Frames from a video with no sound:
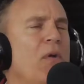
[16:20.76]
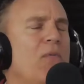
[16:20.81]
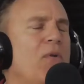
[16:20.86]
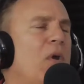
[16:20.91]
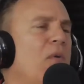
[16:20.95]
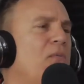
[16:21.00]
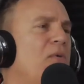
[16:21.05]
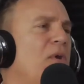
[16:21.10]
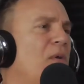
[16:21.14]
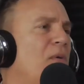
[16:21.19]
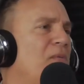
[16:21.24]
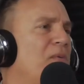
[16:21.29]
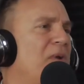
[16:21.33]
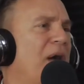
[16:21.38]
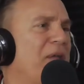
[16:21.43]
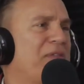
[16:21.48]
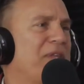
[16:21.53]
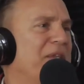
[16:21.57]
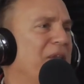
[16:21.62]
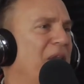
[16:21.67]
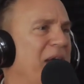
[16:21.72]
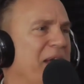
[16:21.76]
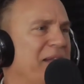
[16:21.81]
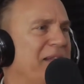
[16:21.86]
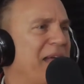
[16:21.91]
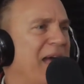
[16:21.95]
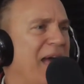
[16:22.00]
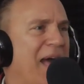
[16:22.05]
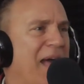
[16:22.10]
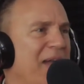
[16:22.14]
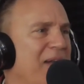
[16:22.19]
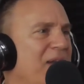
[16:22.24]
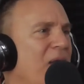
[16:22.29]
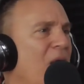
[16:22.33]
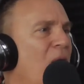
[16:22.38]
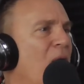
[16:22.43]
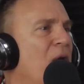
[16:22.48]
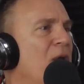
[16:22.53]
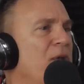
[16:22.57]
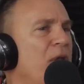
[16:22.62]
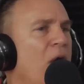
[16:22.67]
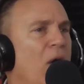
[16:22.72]
no, no, no, nothing like nothing that. like no,
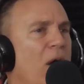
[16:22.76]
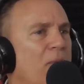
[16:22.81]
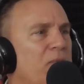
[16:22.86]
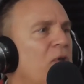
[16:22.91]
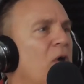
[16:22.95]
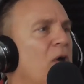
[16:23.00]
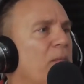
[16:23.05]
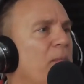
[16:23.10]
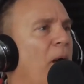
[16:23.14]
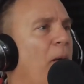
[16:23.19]
that. No, okay. I'm talking